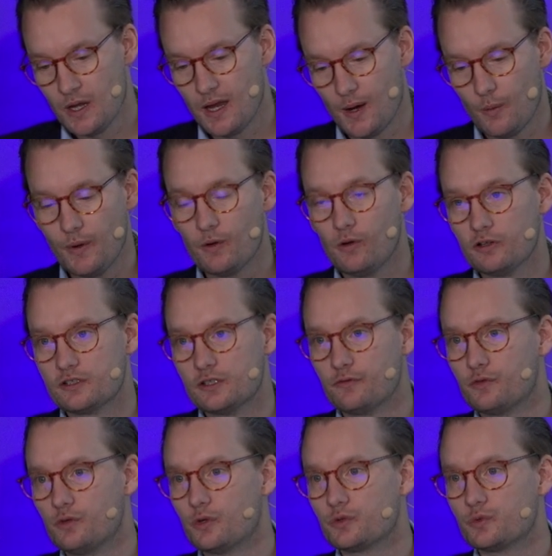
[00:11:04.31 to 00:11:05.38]
And we also, of
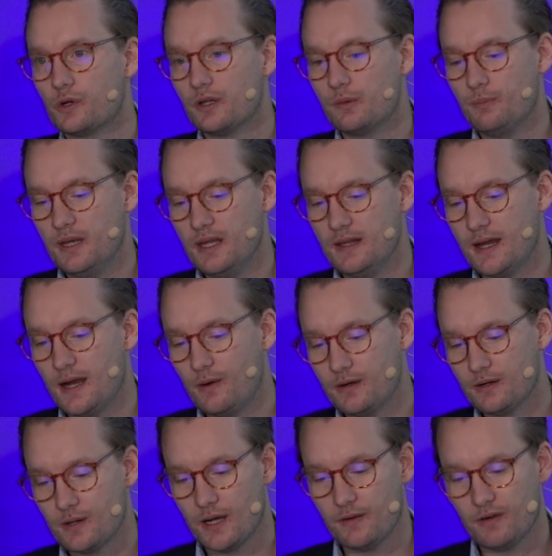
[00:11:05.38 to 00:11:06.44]
course, want to be there and
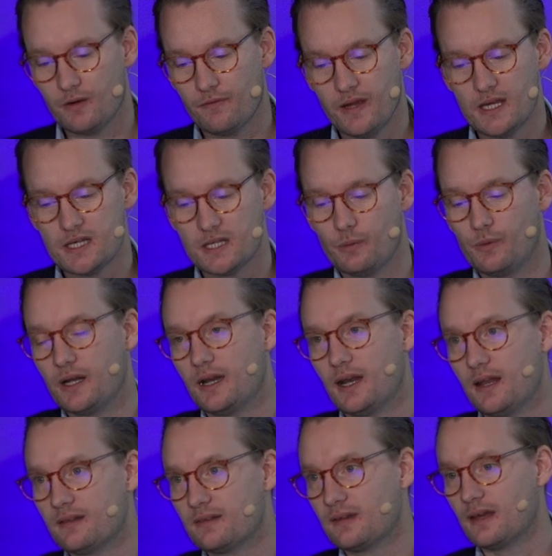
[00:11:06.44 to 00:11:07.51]
drive innovation within
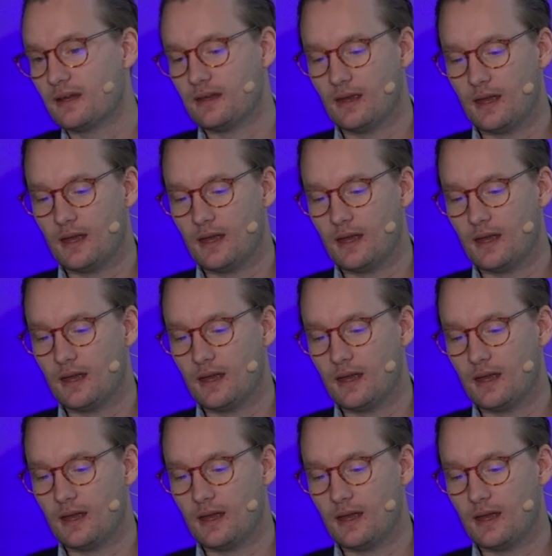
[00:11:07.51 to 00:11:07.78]
EdTech